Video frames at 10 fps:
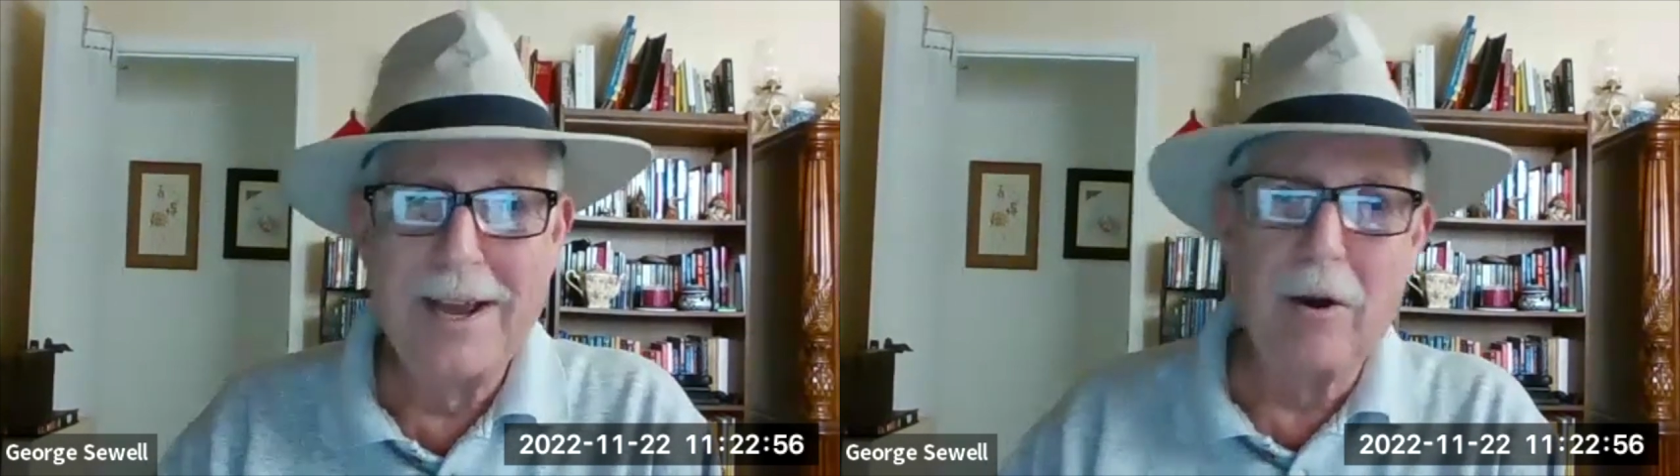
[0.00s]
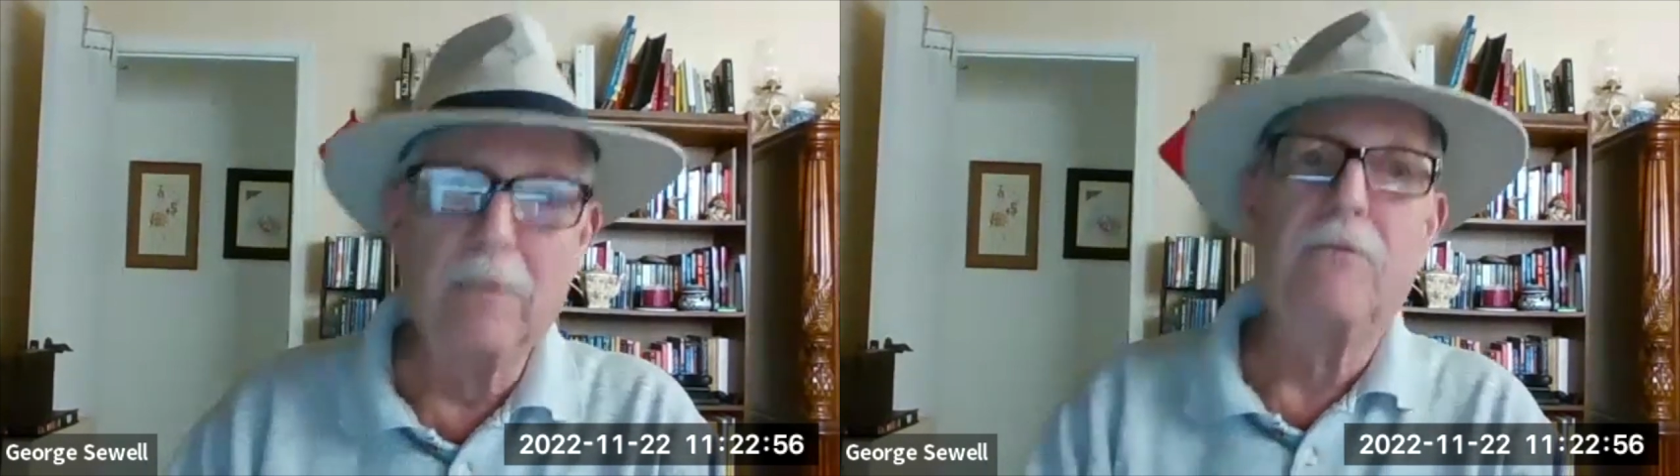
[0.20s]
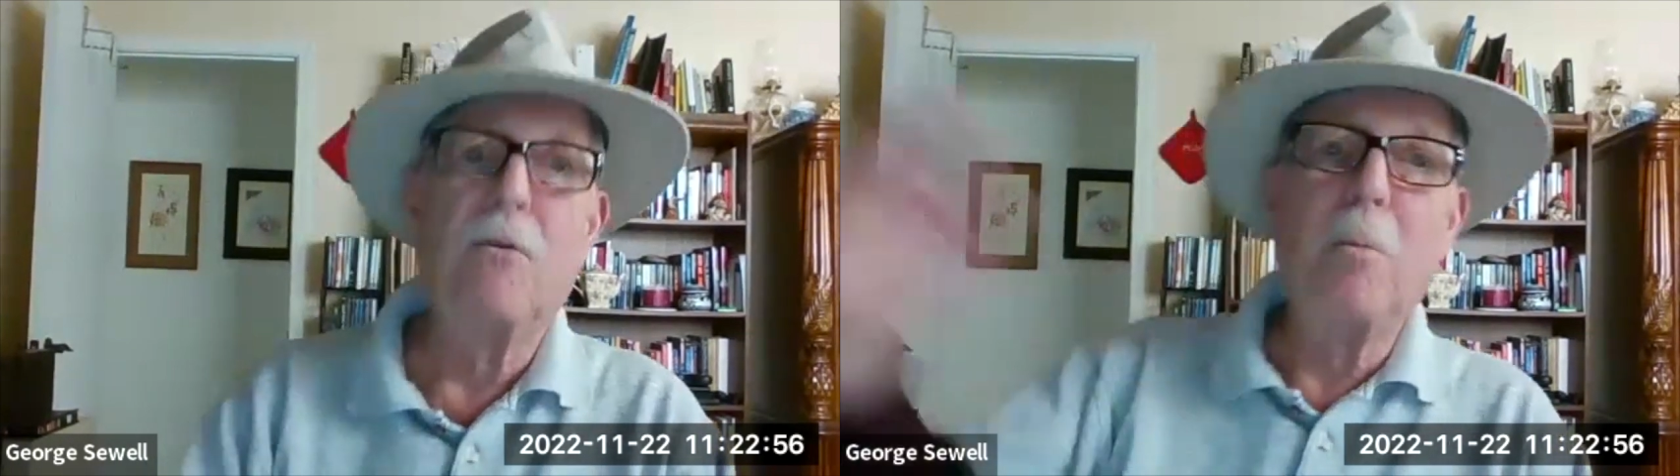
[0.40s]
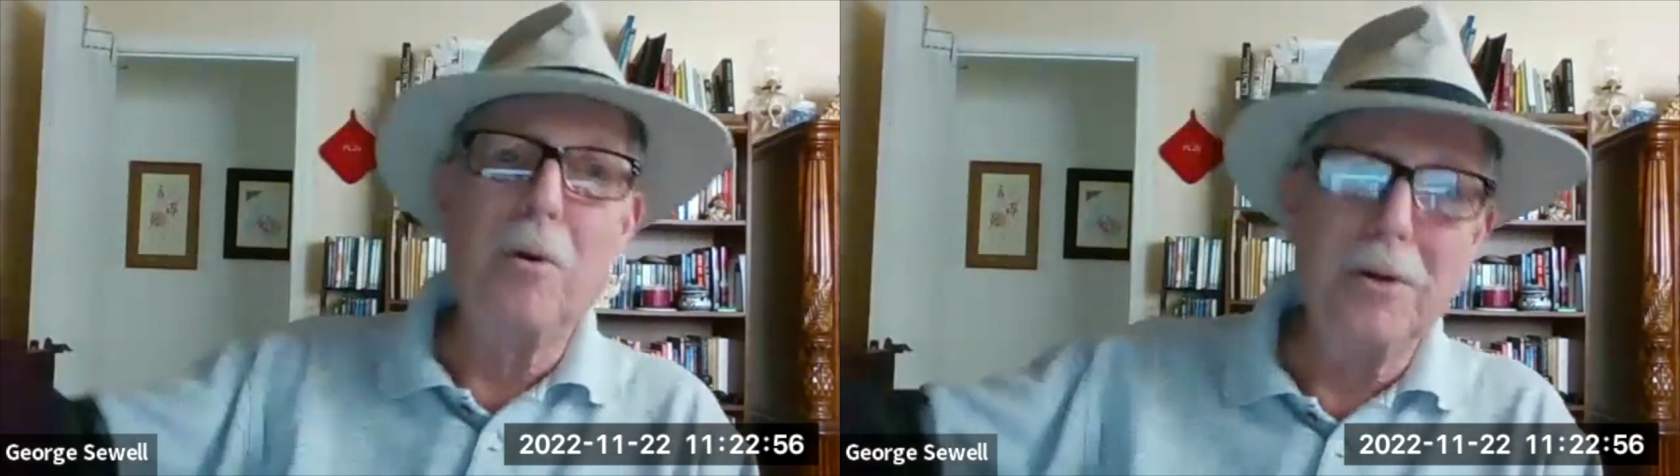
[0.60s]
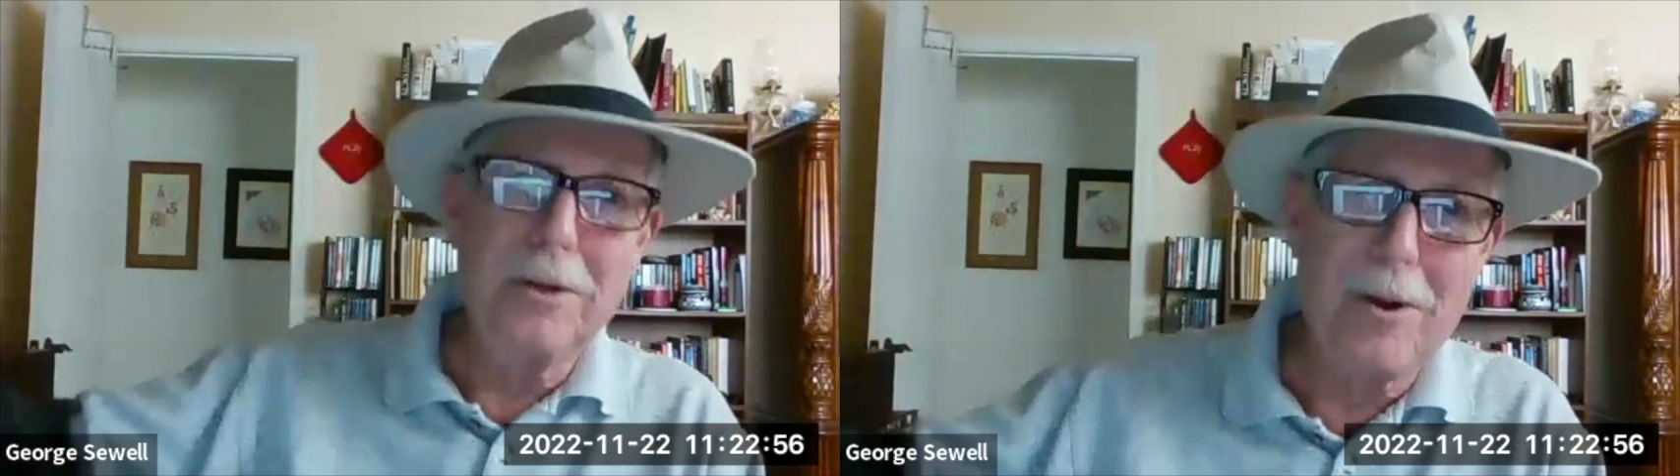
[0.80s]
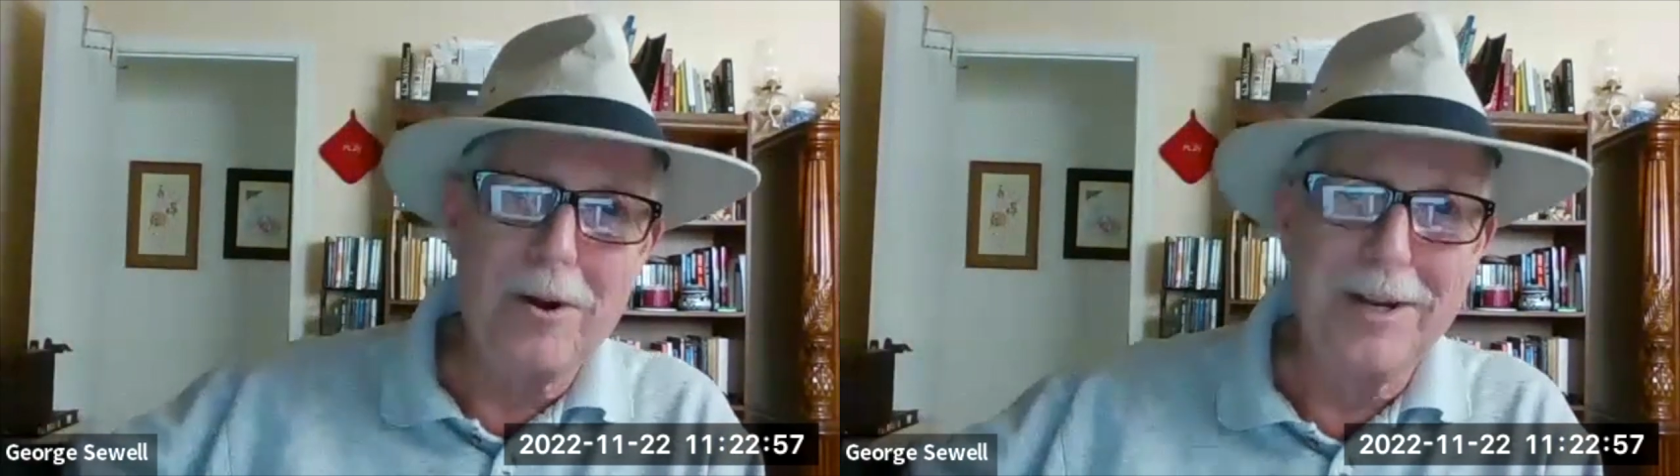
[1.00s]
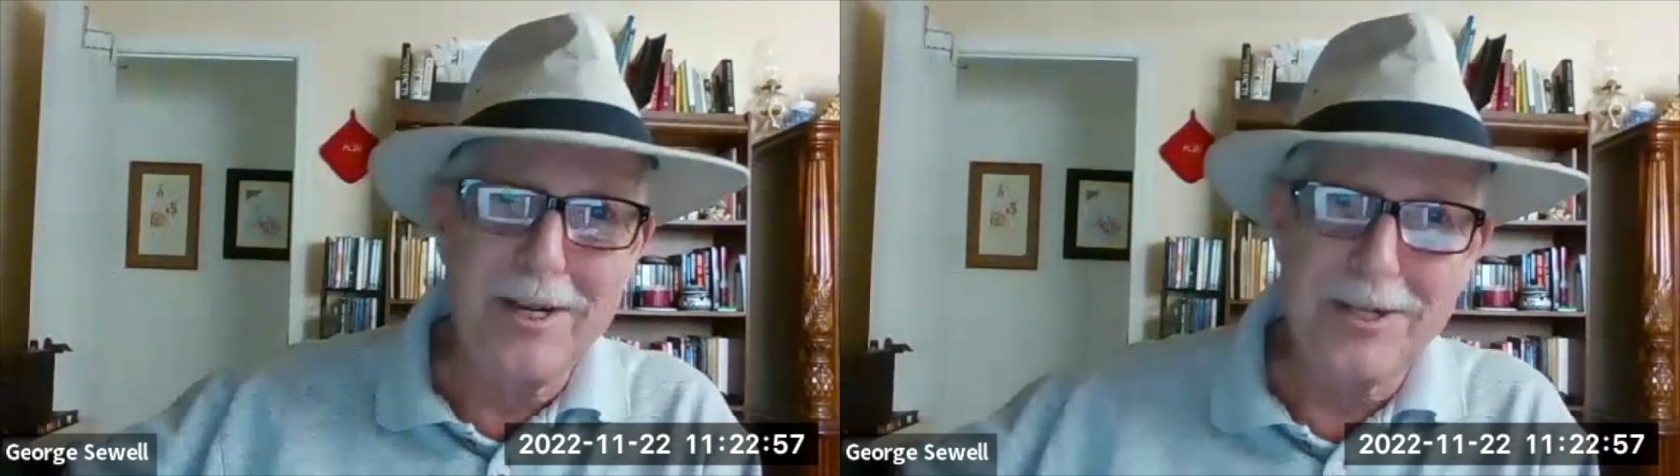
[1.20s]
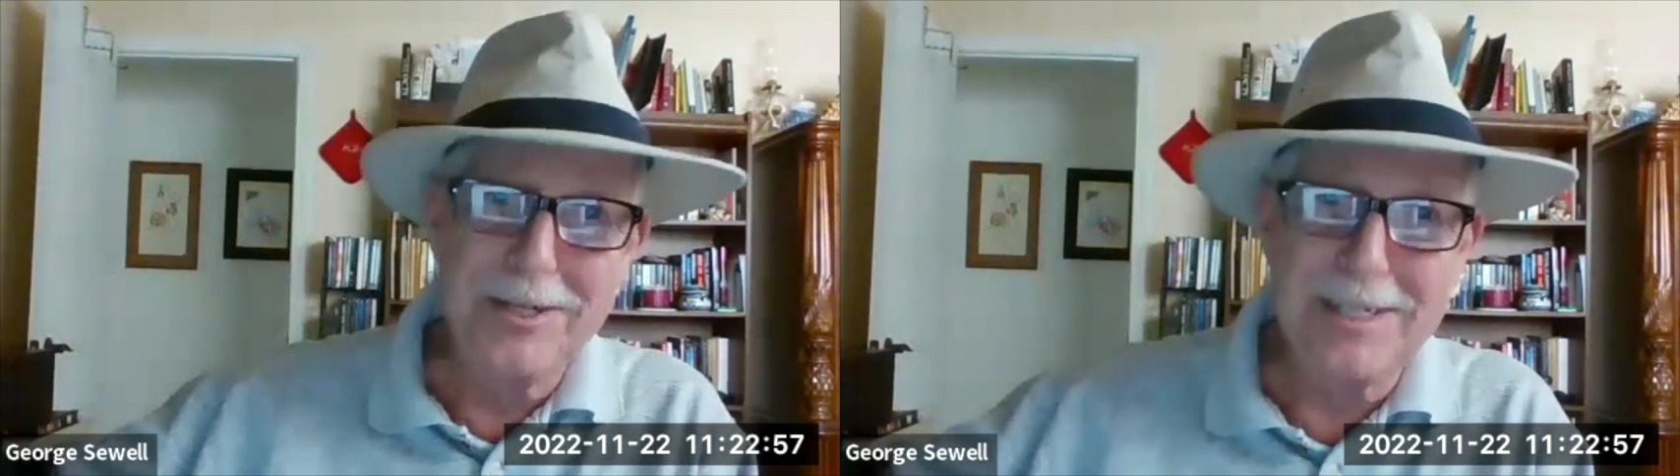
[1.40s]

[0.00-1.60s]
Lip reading: her former incarnation,